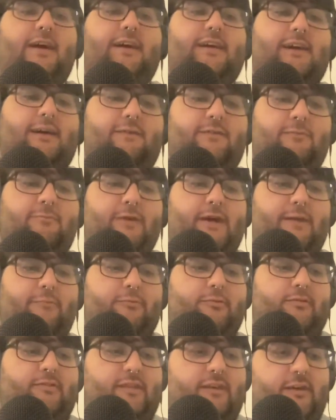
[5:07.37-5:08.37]
you have to be
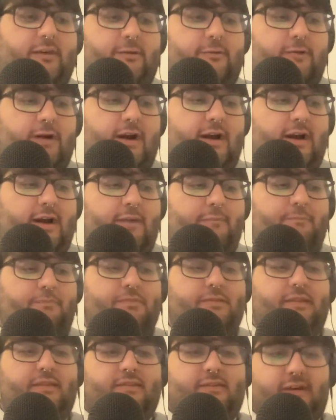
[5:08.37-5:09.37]
able to
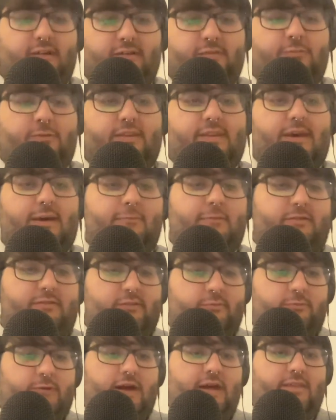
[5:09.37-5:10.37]
discuss with them as
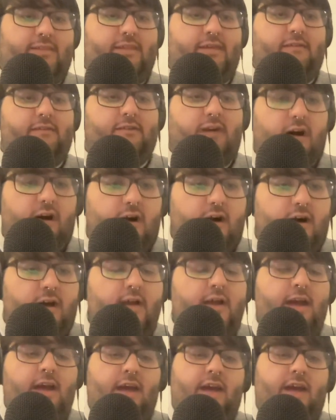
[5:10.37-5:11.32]
to where things are.